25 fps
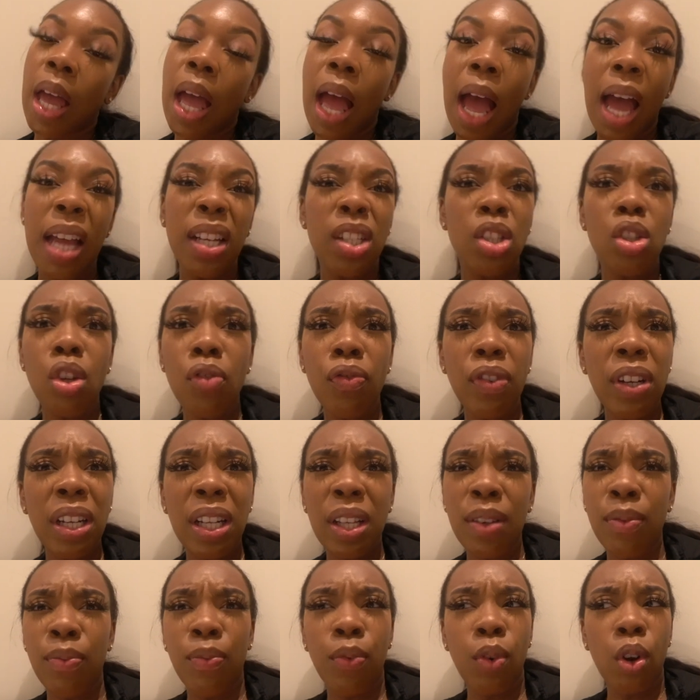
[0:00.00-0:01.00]
And it's not
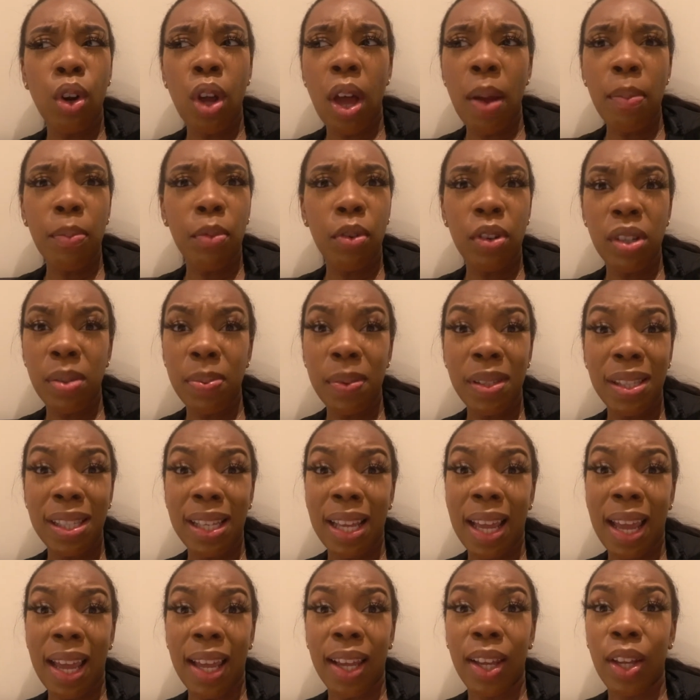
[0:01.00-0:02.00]
really Christmassy
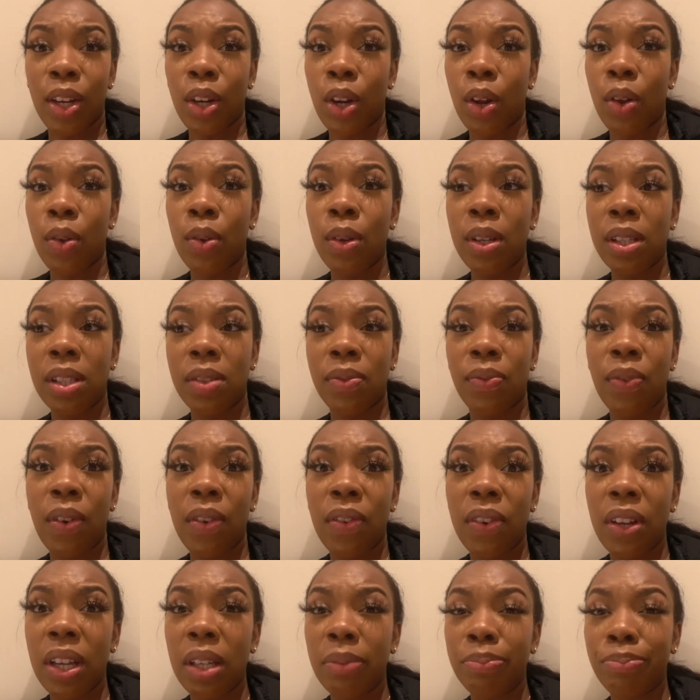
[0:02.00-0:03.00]
here, you know. It's
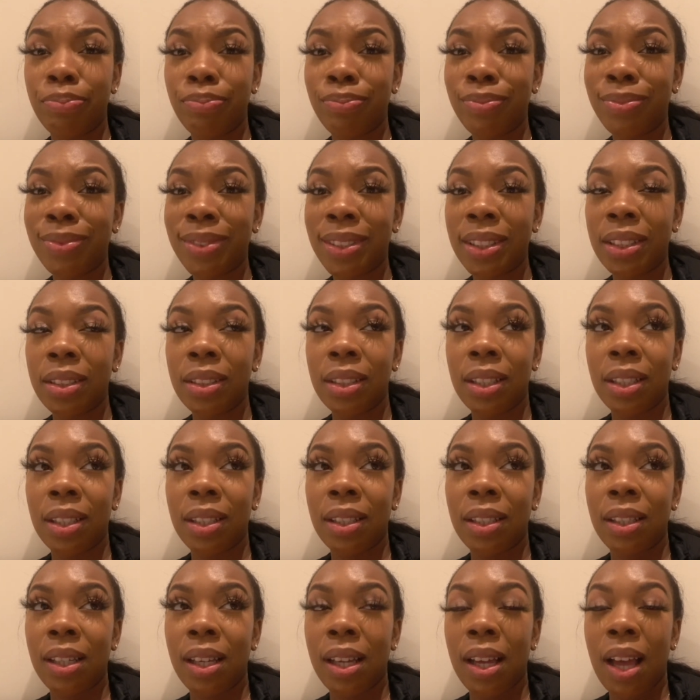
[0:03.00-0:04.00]
very,
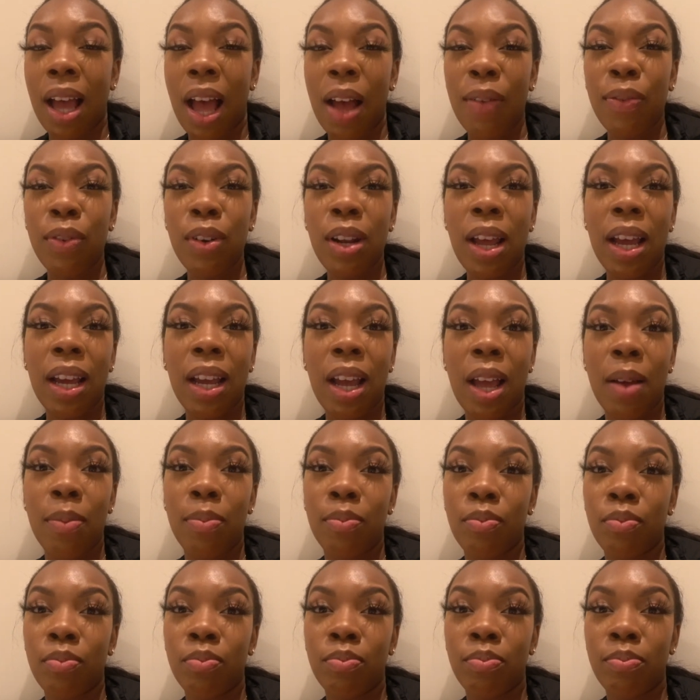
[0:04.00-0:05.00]
I feel like
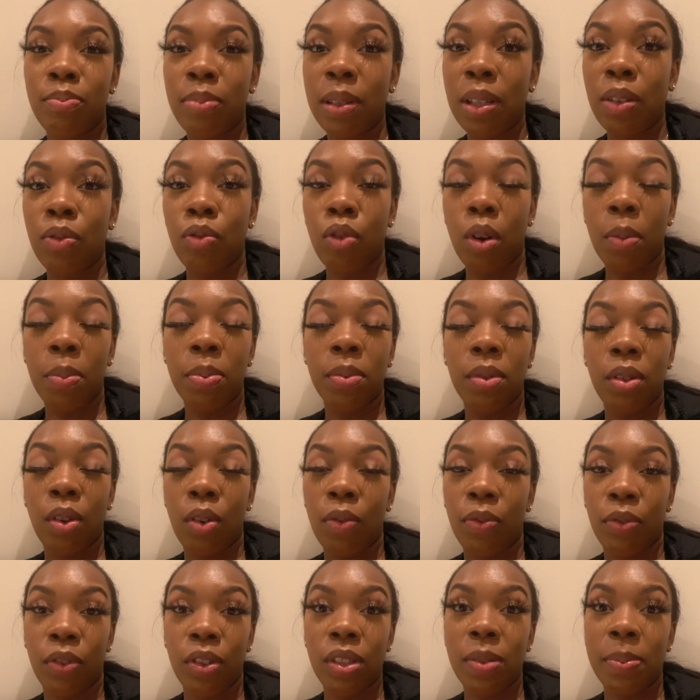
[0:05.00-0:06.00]
I'm being robbed
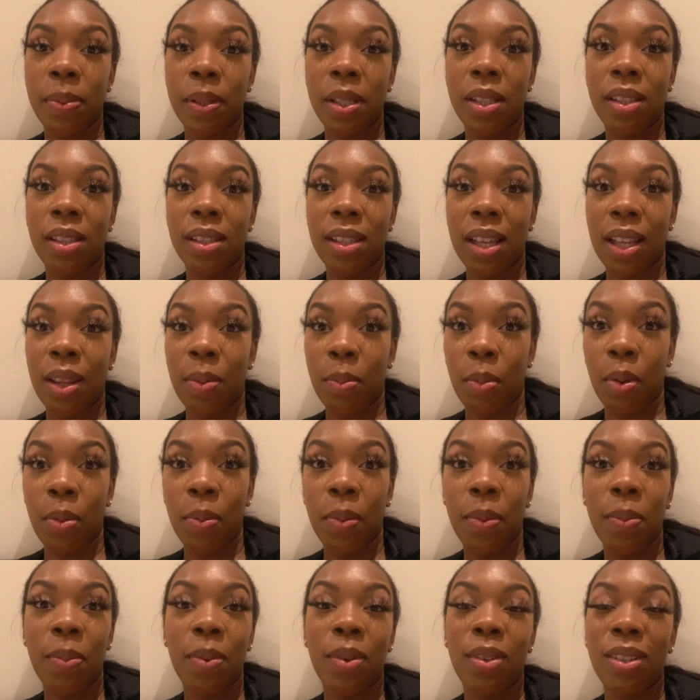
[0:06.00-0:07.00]
of Christmas at the
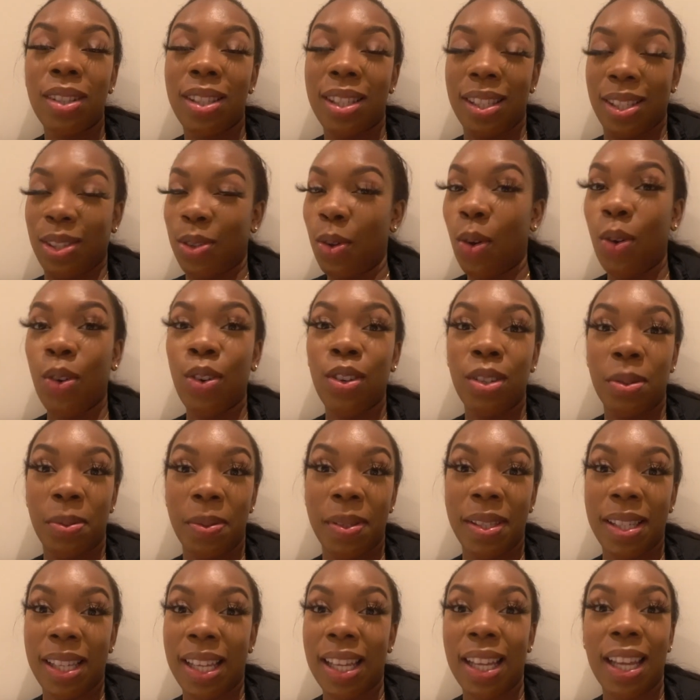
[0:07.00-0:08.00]
moment, because it's not
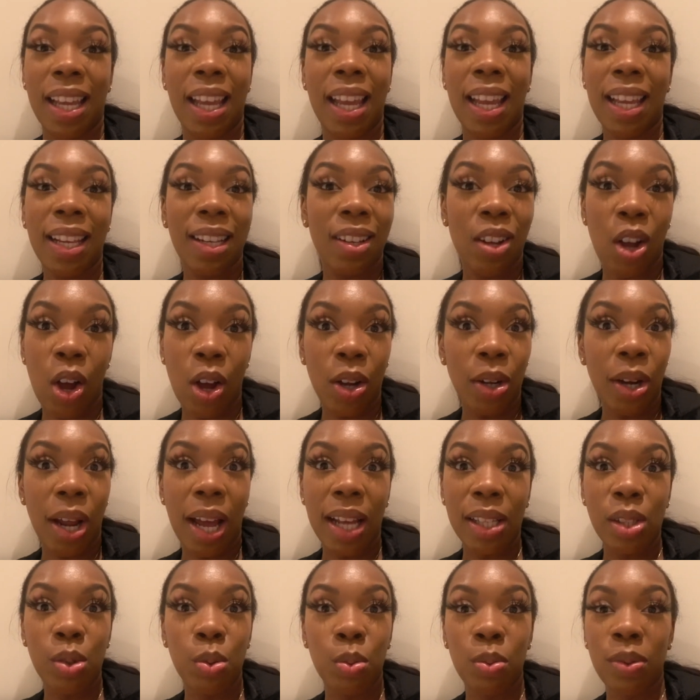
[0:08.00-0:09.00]
Christmassy in Ghana
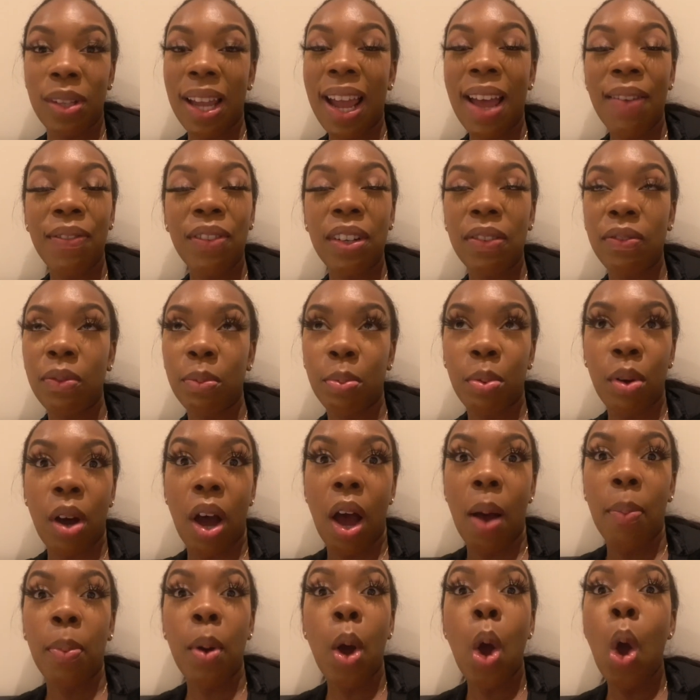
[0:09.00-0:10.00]
at all. They haven't even put
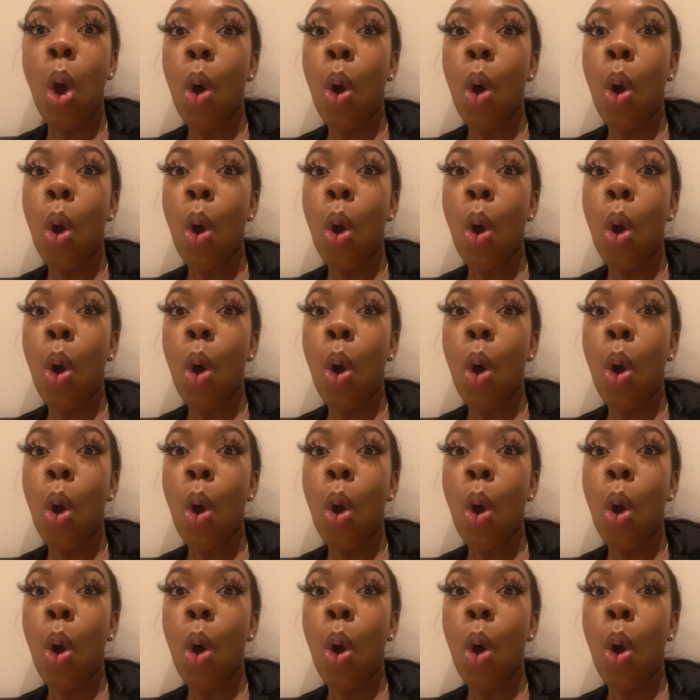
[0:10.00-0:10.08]
up